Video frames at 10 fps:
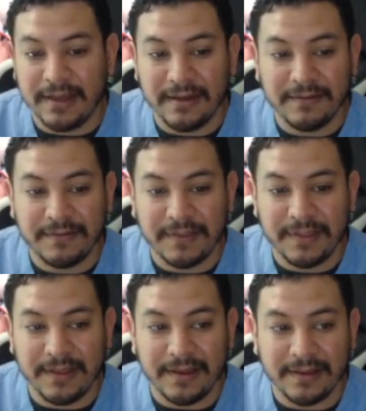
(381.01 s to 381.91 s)
of
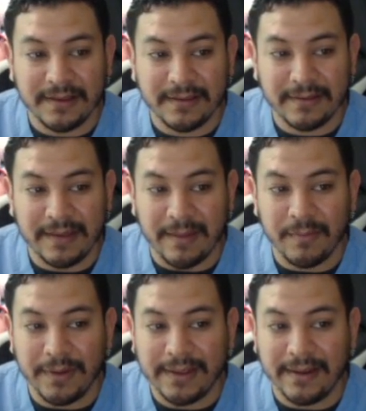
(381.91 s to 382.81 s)
the Game
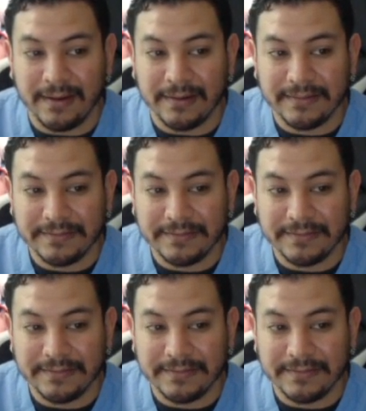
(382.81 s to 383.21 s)
Boy Color.